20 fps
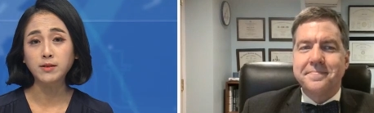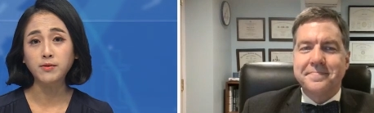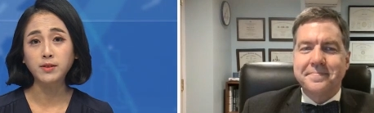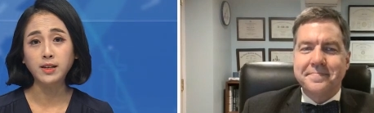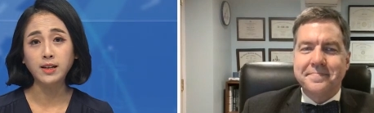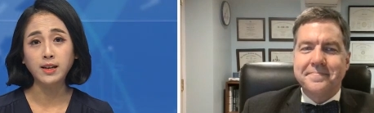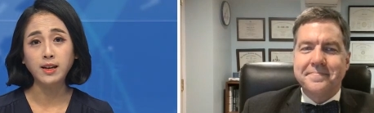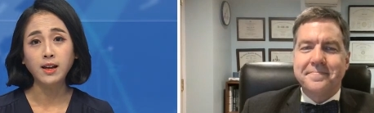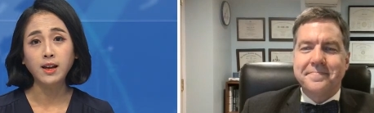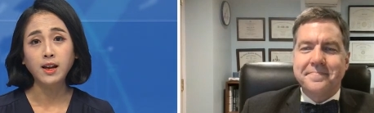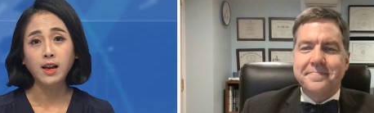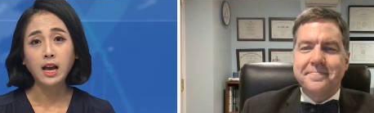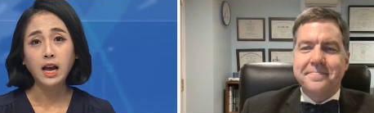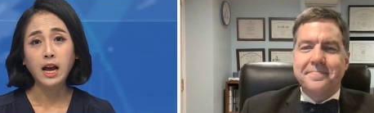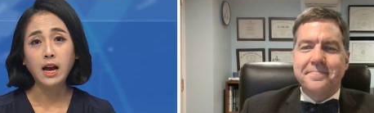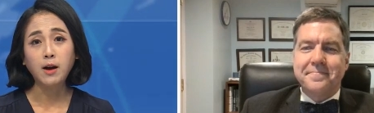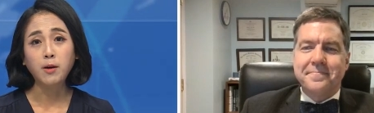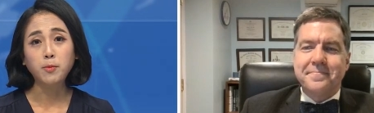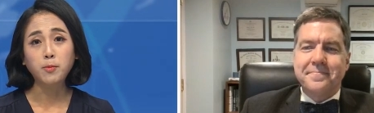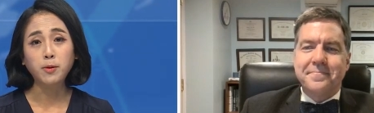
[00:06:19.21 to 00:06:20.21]
Speaker 1: of the
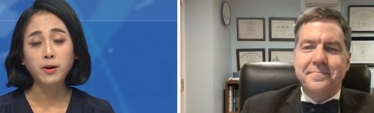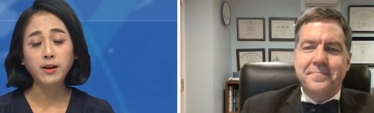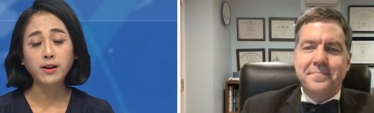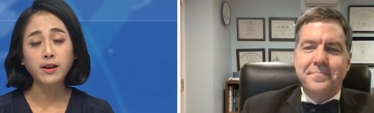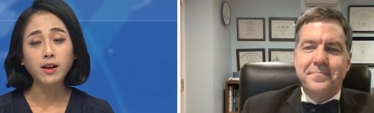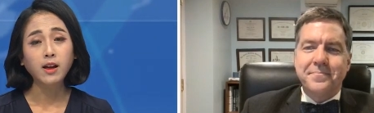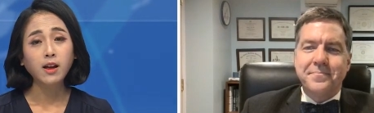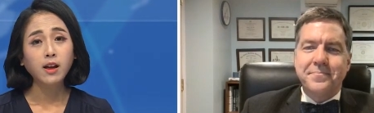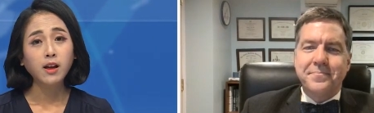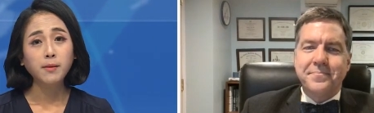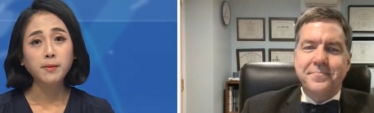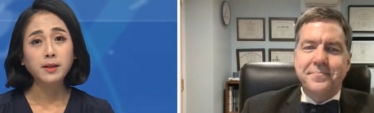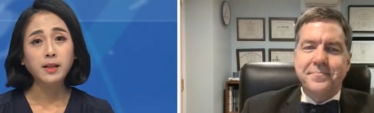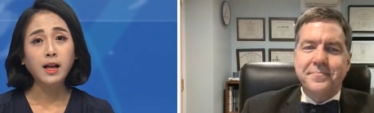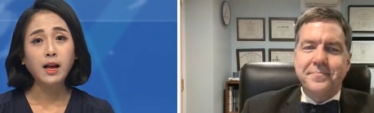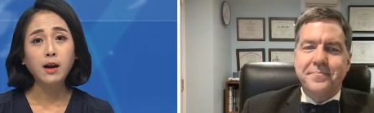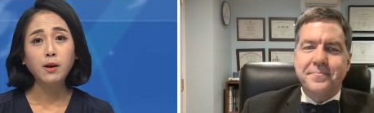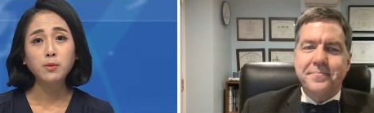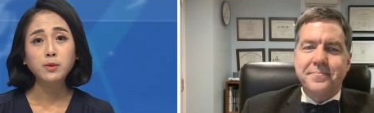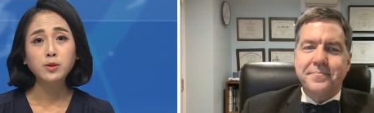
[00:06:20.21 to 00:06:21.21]
outbreak. I mean,
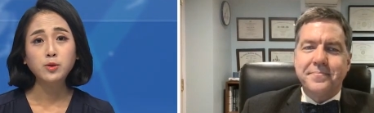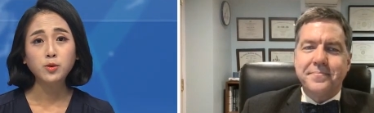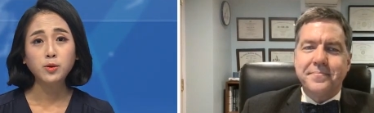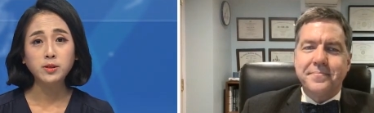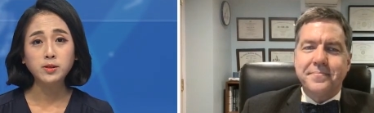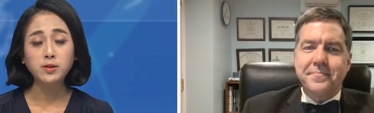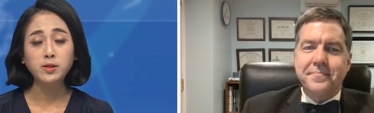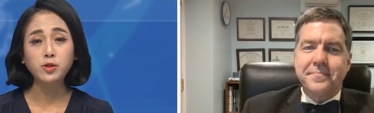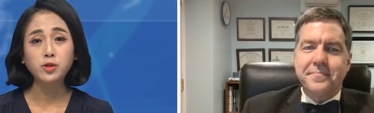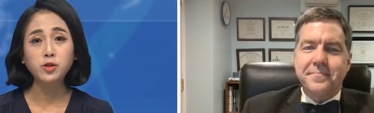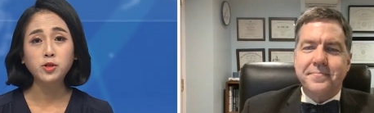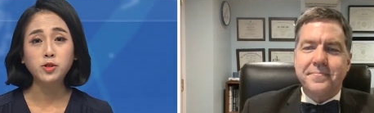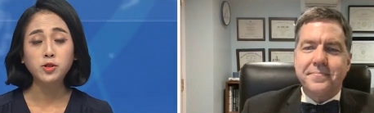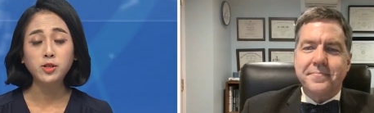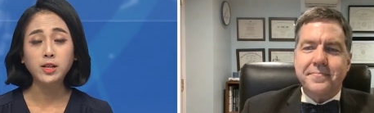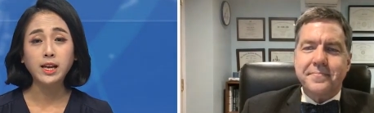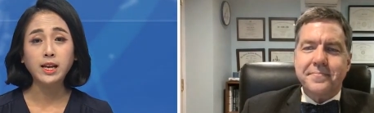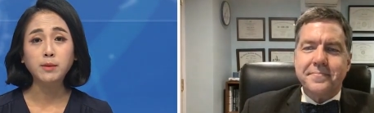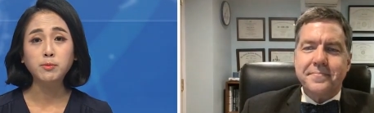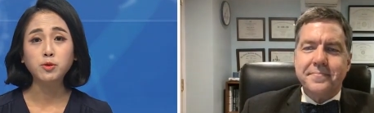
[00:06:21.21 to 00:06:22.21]
how was your institution
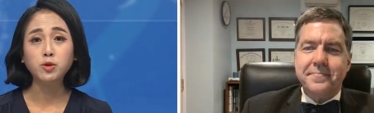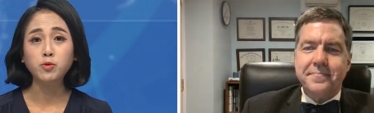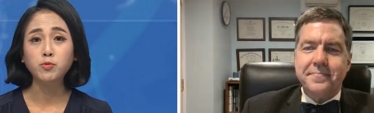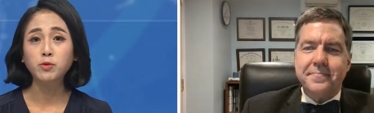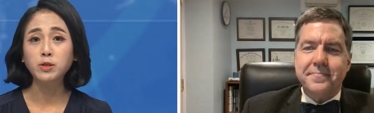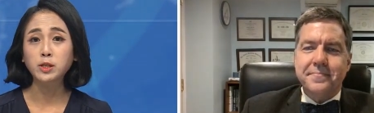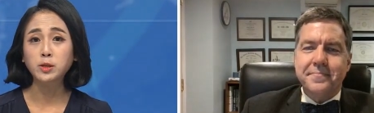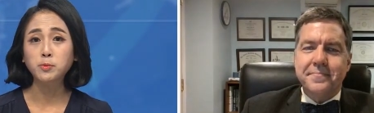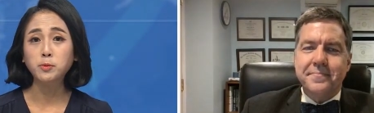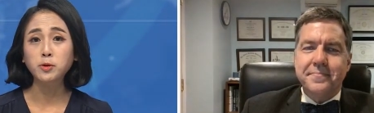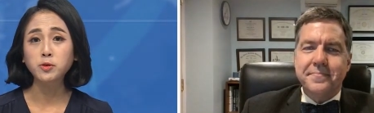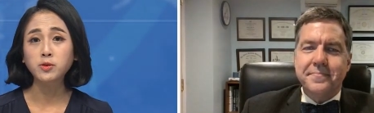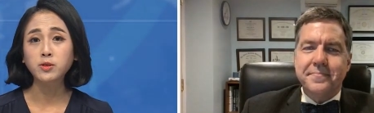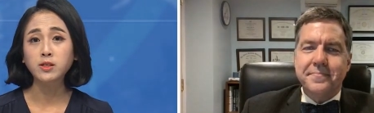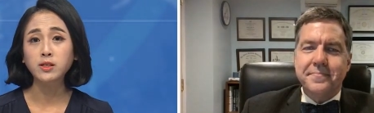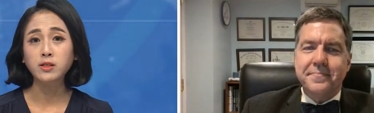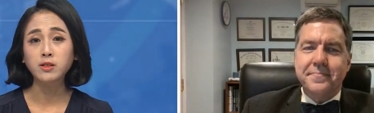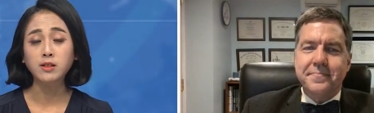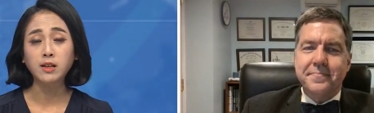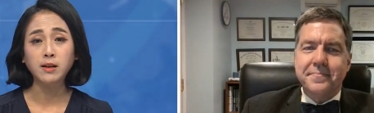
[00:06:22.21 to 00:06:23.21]
able to respond
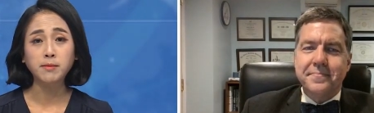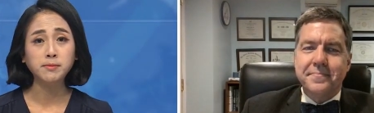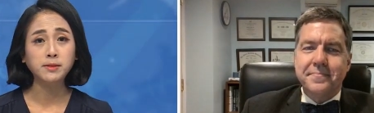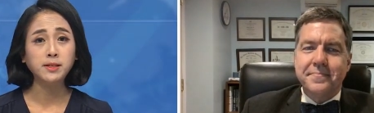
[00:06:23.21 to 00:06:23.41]
and um,